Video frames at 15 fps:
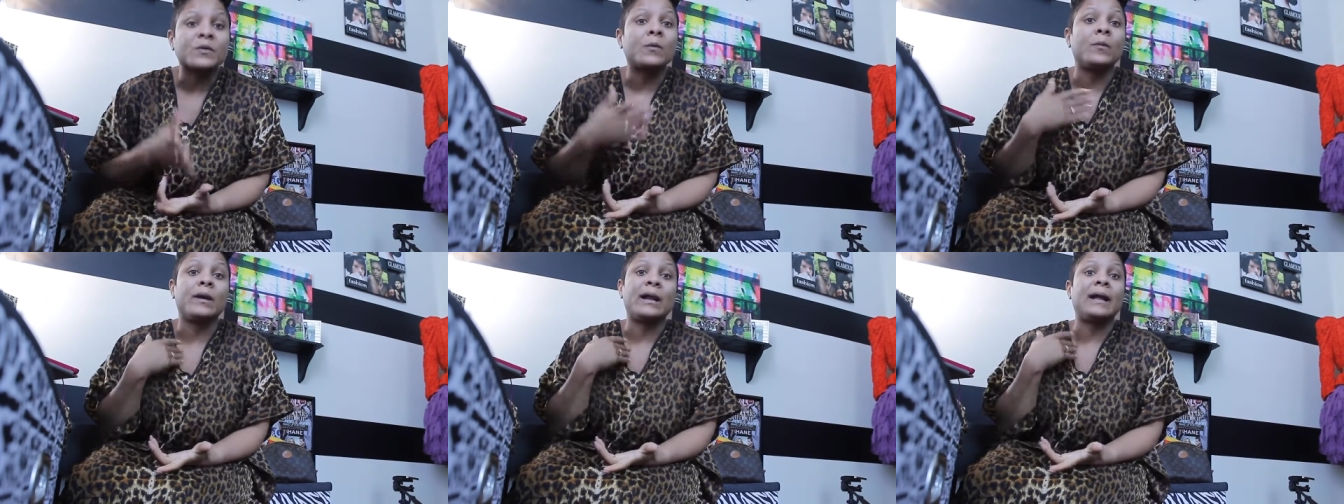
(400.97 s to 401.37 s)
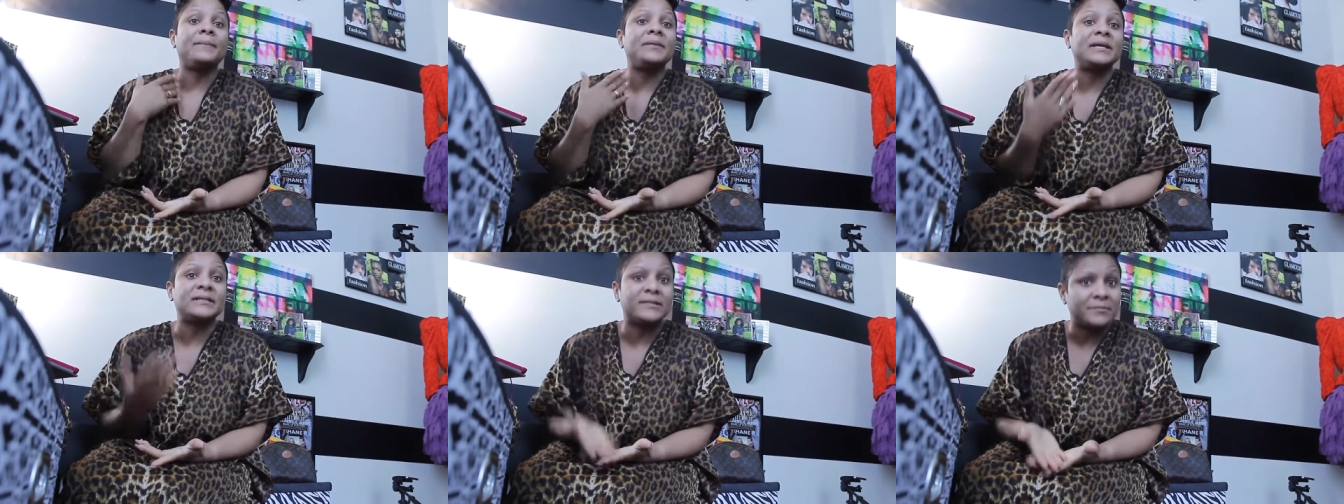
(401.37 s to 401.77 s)
When I
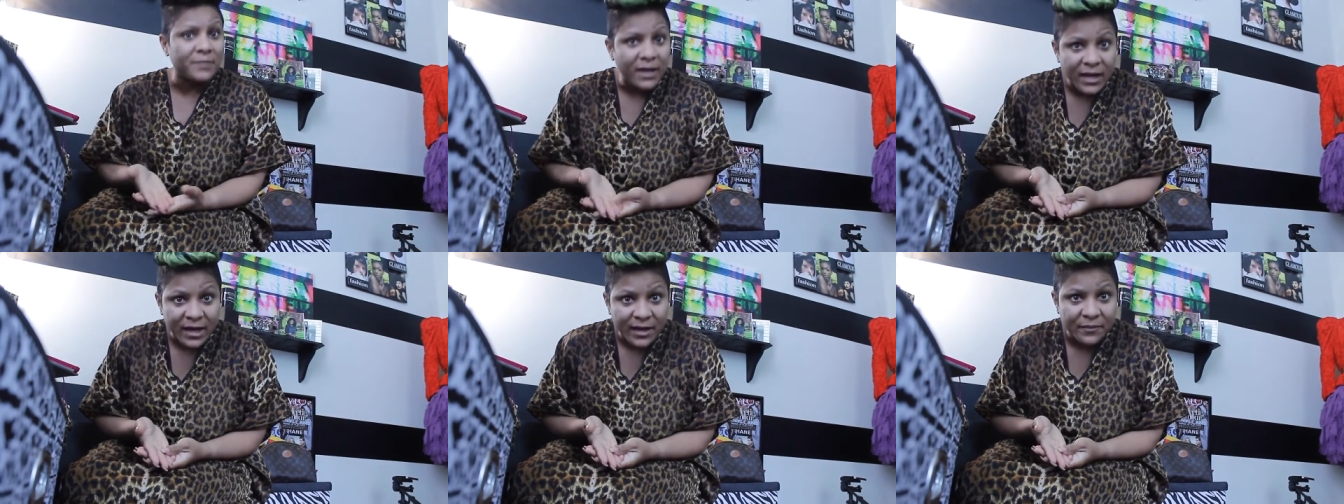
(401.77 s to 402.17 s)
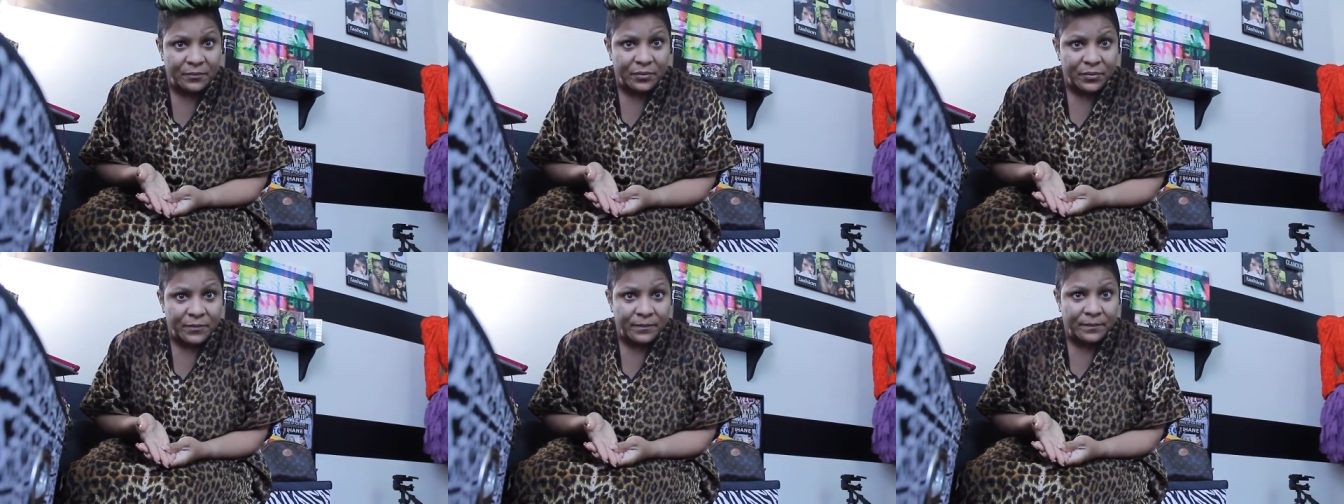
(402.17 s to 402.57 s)
picked them up,
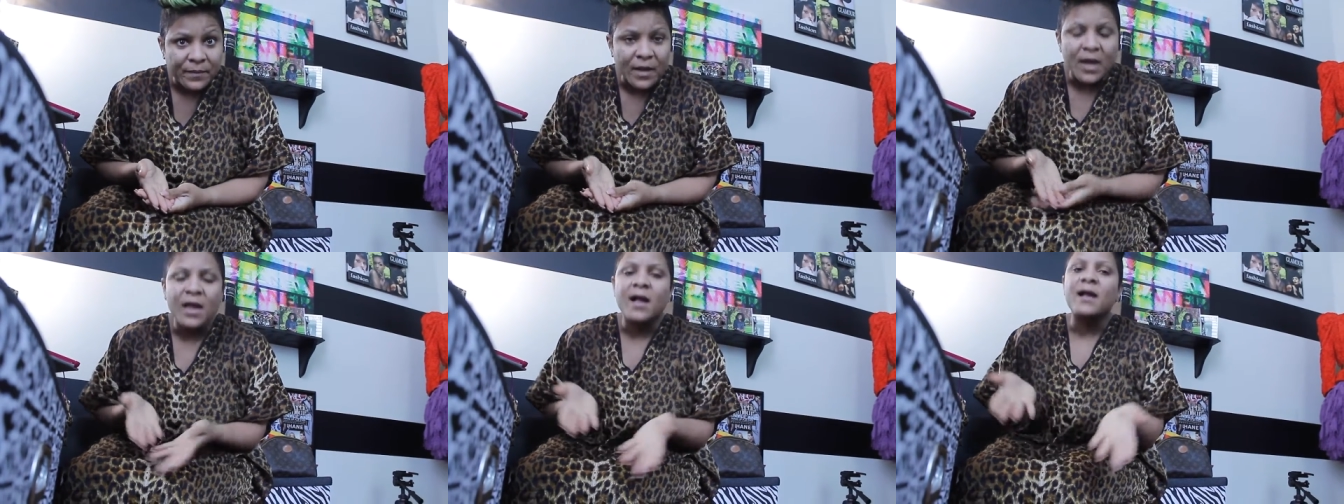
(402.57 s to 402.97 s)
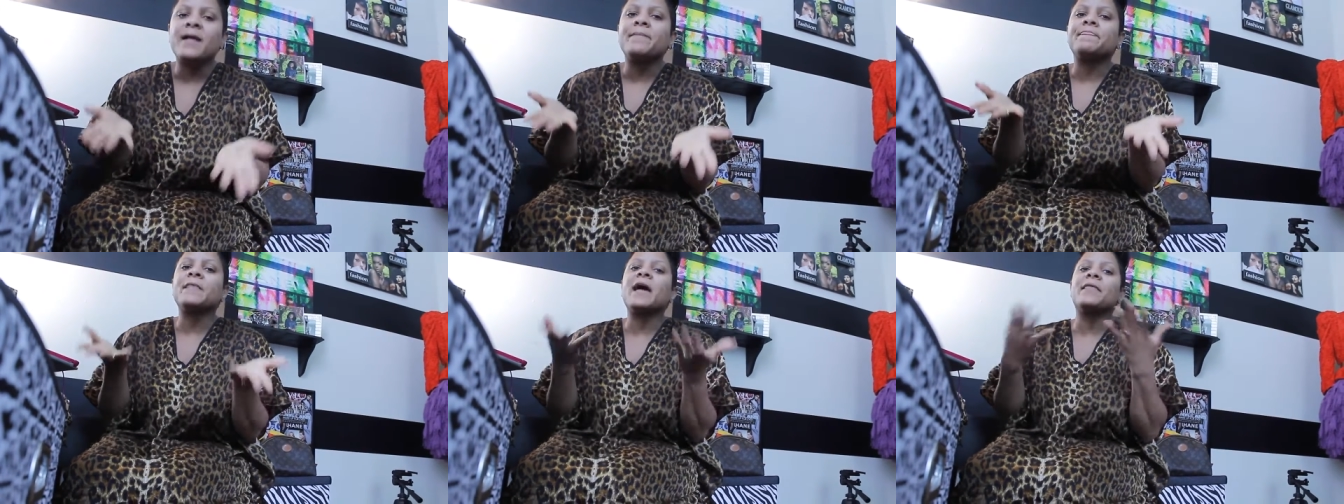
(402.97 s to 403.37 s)

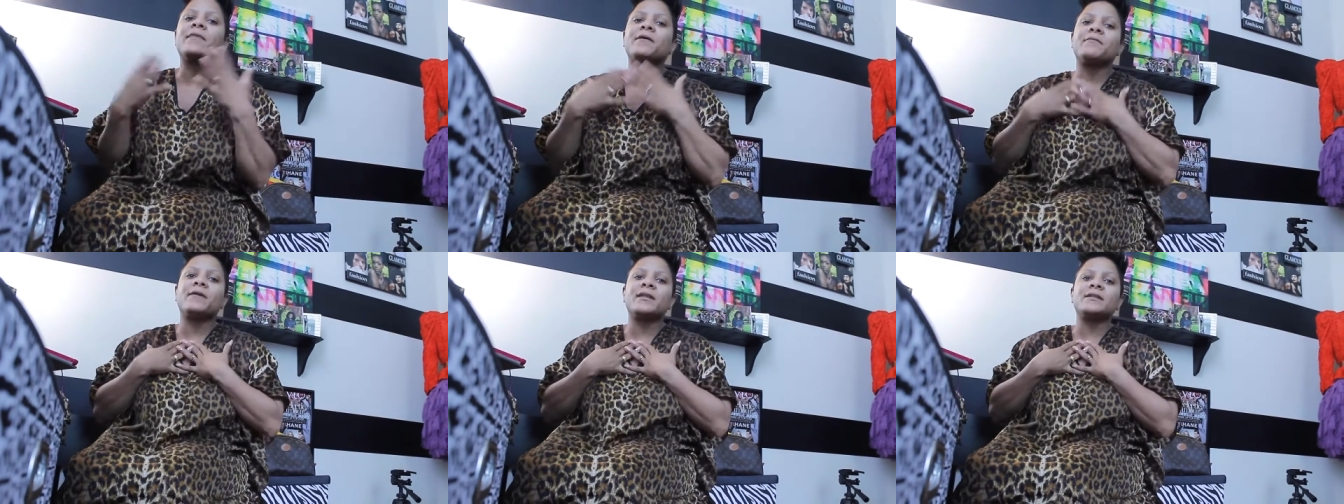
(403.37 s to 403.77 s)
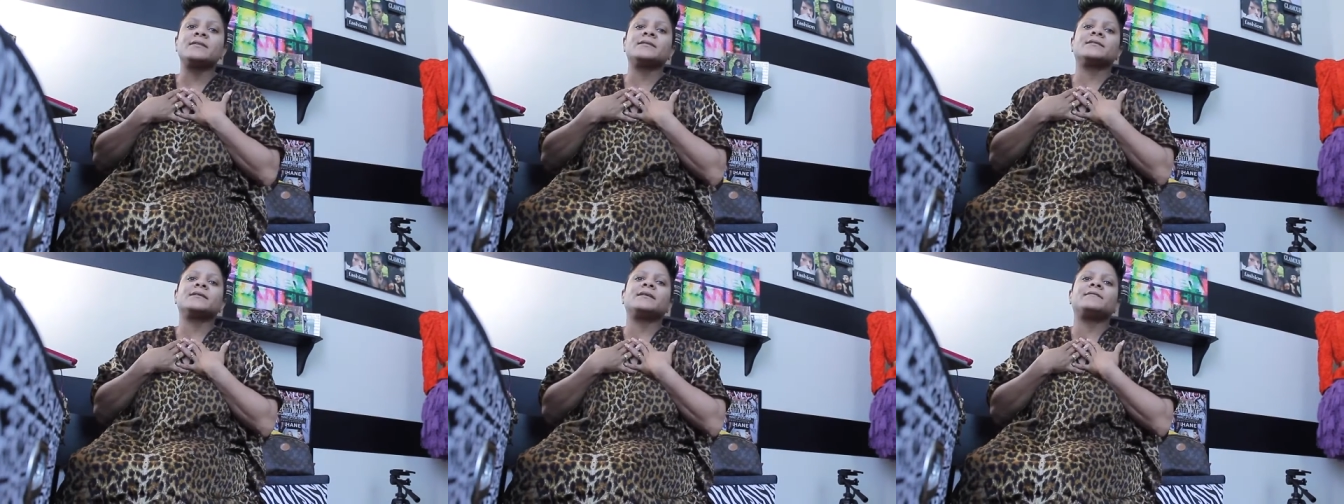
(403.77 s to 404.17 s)
now they're ready
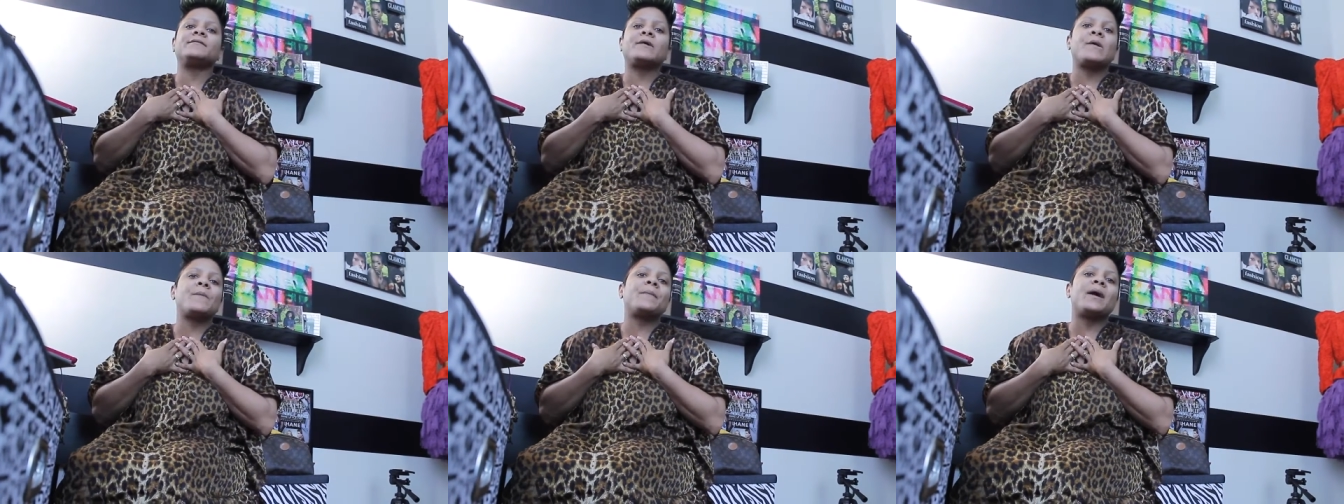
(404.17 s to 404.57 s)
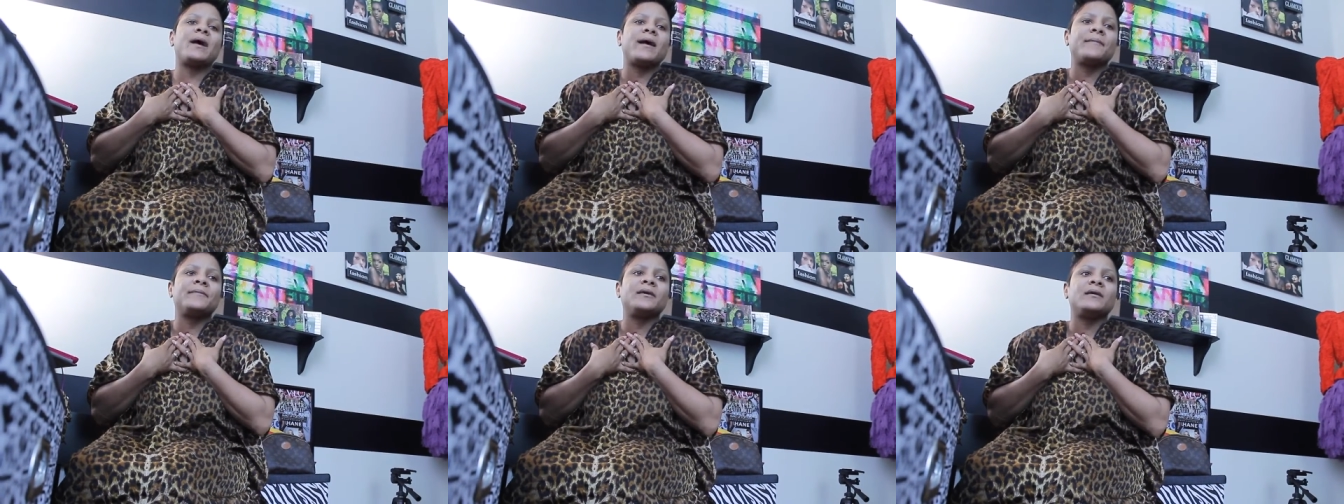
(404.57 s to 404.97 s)
to love on
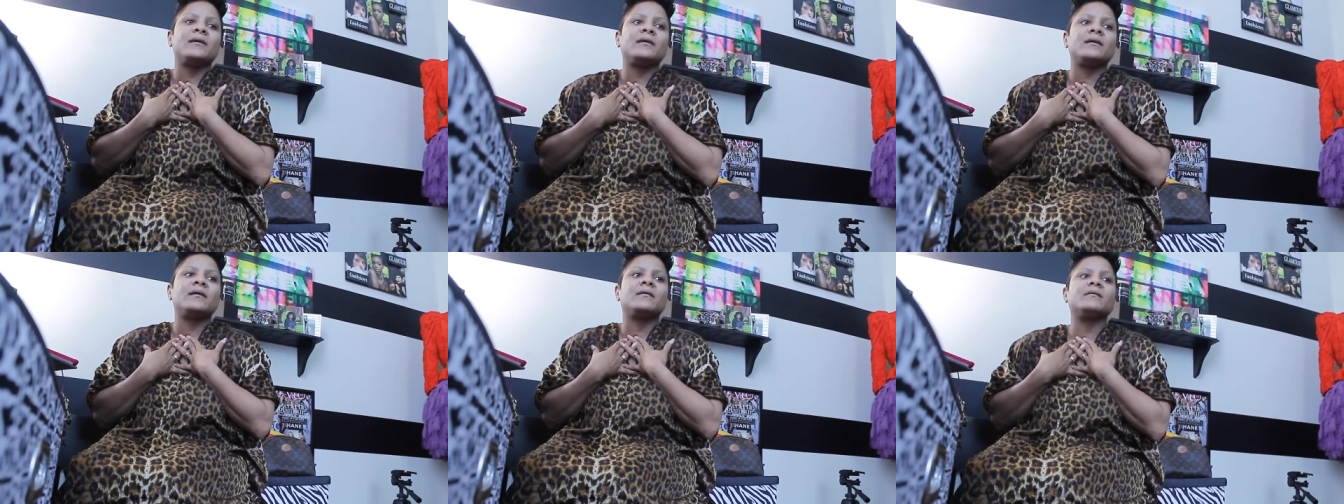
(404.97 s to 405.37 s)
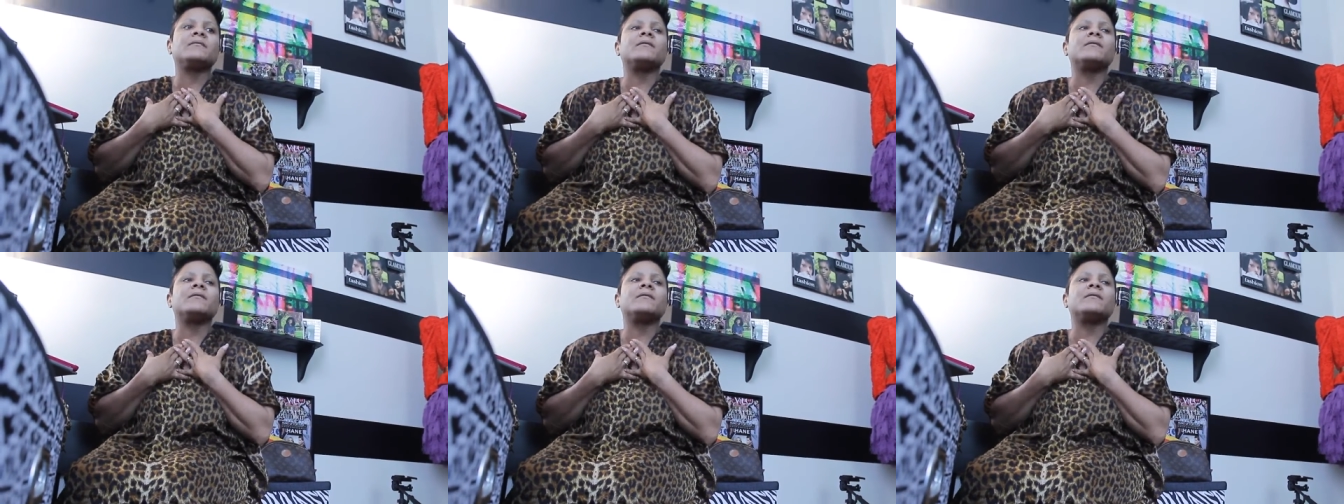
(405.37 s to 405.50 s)
Mommy.